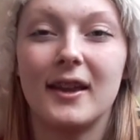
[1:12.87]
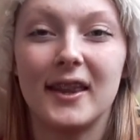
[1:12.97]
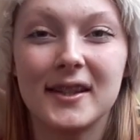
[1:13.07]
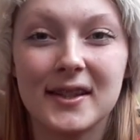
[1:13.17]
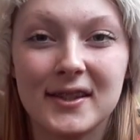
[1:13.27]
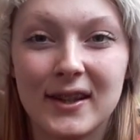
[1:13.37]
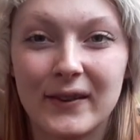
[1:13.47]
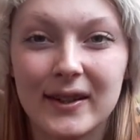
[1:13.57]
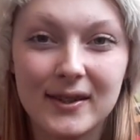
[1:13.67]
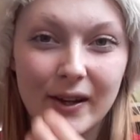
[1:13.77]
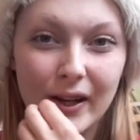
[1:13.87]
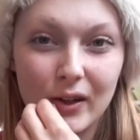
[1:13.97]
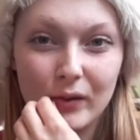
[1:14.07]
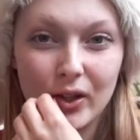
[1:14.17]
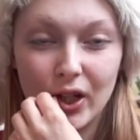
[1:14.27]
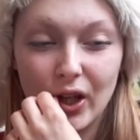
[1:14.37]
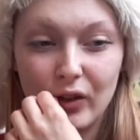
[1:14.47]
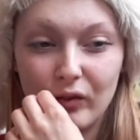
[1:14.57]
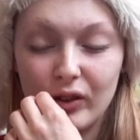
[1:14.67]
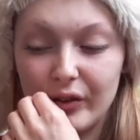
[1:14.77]
this is so exciting, I'm gonna
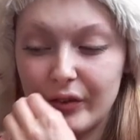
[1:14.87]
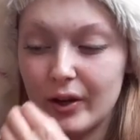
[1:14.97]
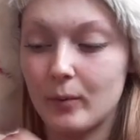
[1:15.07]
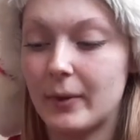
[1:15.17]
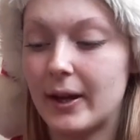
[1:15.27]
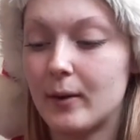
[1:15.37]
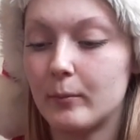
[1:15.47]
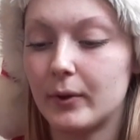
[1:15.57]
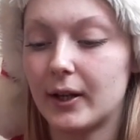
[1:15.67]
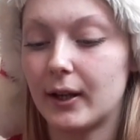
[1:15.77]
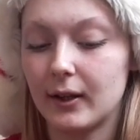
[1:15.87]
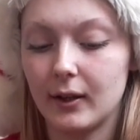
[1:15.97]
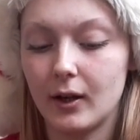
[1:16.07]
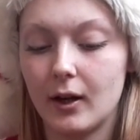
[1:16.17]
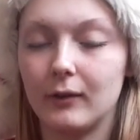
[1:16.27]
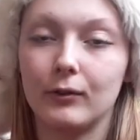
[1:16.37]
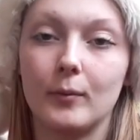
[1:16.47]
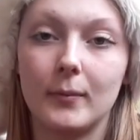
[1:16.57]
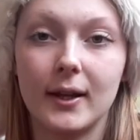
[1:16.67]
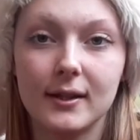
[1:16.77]
hopefully film it and put it either on
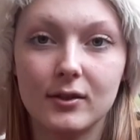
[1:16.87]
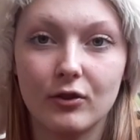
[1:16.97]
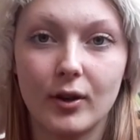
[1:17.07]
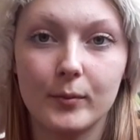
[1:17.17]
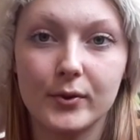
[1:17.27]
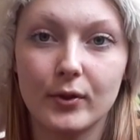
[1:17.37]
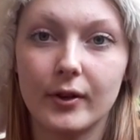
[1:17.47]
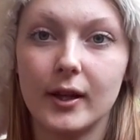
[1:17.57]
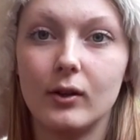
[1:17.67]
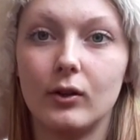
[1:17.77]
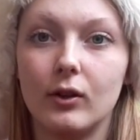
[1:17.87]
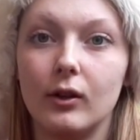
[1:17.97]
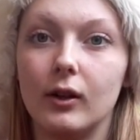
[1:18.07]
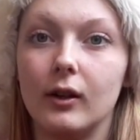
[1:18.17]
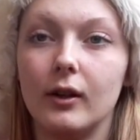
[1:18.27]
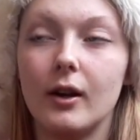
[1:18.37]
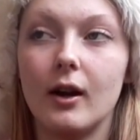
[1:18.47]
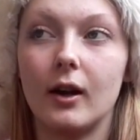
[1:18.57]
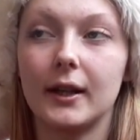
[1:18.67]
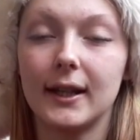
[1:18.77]
my Instagram story or
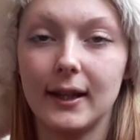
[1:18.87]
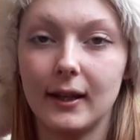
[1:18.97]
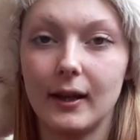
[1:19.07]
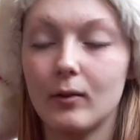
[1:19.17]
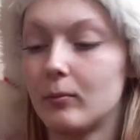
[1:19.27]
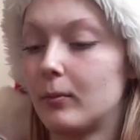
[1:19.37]
on here,